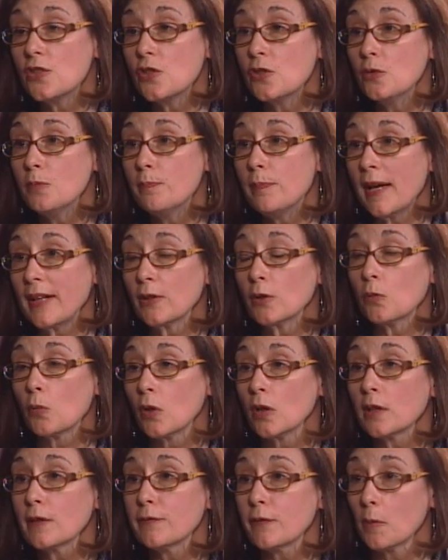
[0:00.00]
do better
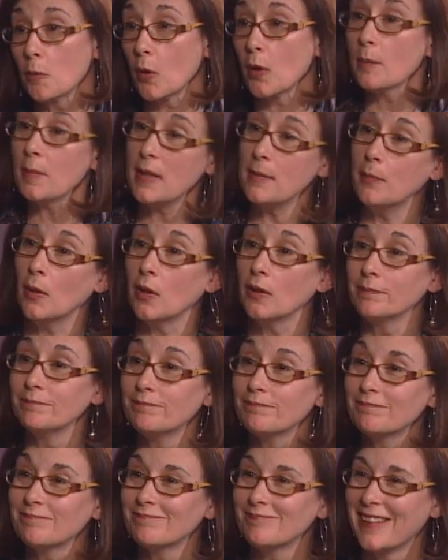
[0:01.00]
work for more people.
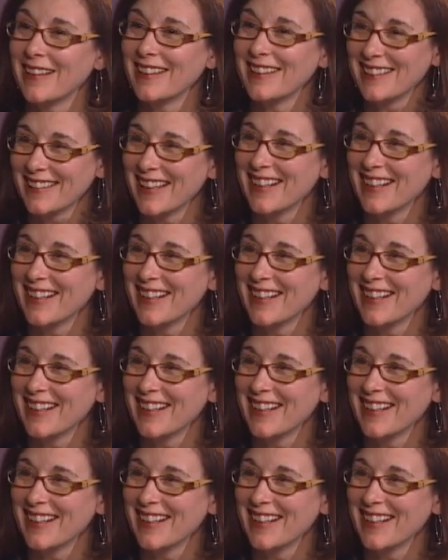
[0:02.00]
Mm-hmm.